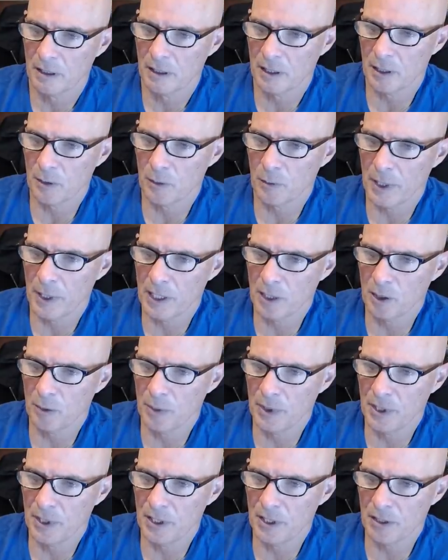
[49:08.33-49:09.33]
than a regular
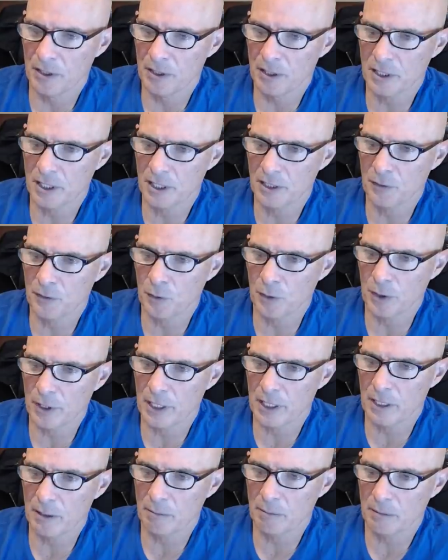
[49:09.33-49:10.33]
BTR Stage 4
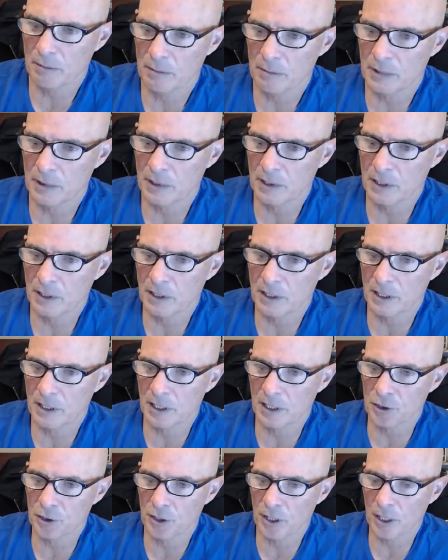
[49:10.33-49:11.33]
cam since it's
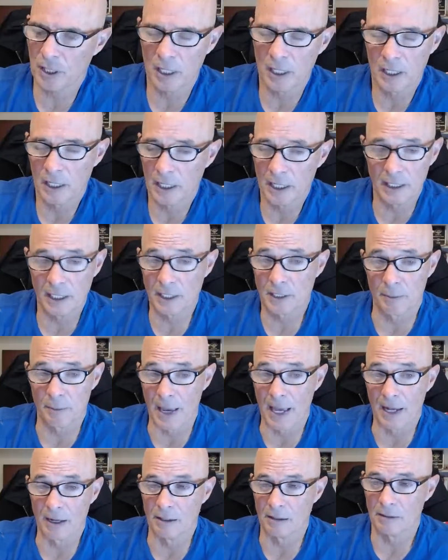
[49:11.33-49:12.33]
in a truck? It doesn't
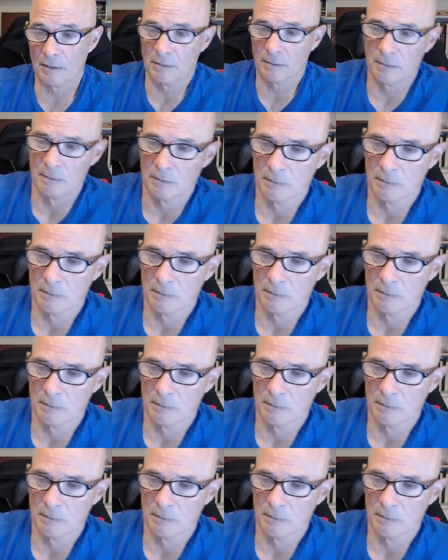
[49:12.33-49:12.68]
matter.